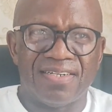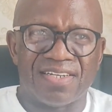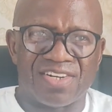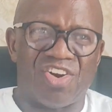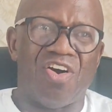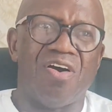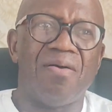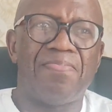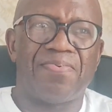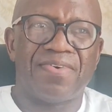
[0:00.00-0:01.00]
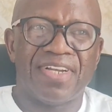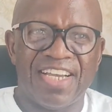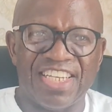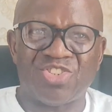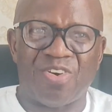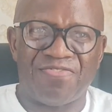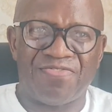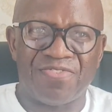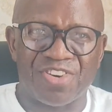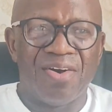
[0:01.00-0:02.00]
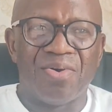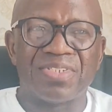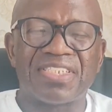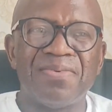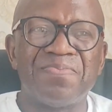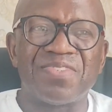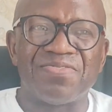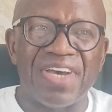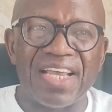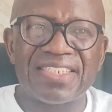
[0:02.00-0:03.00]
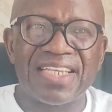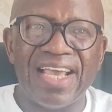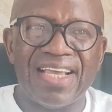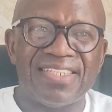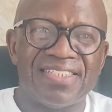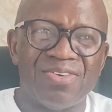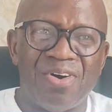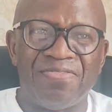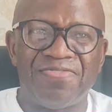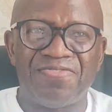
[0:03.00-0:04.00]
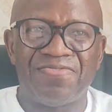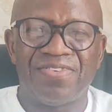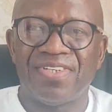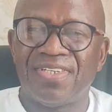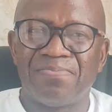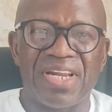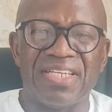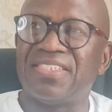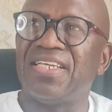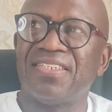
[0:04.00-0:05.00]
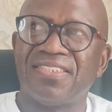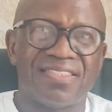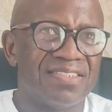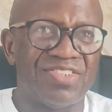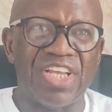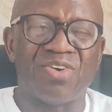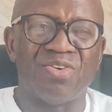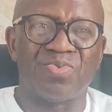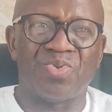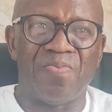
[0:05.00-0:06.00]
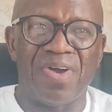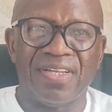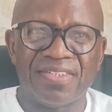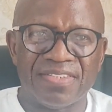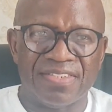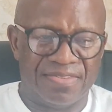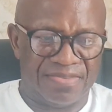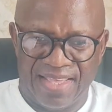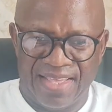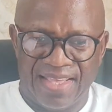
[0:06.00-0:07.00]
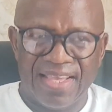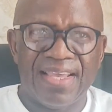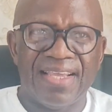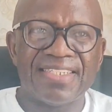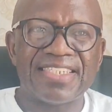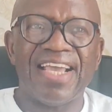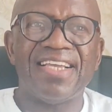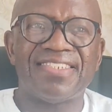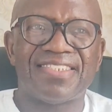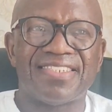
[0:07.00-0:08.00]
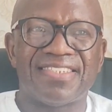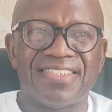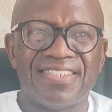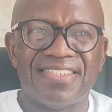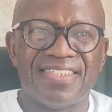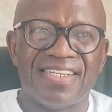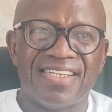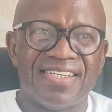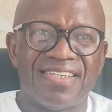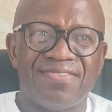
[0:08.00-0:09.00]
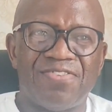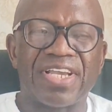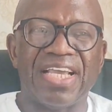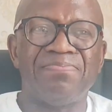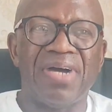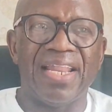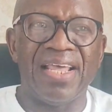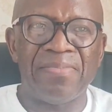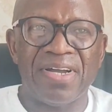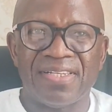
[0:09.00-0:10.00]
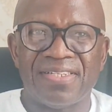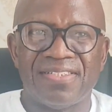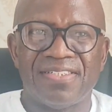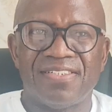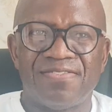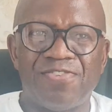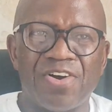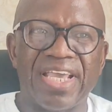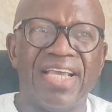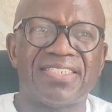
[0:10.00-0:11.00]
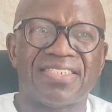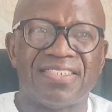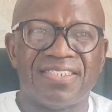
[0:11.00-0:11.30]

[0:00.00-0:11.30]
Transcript: Rob Hertzog, who seems very scared of President Jacob Zuma. He says, forget Malema, forget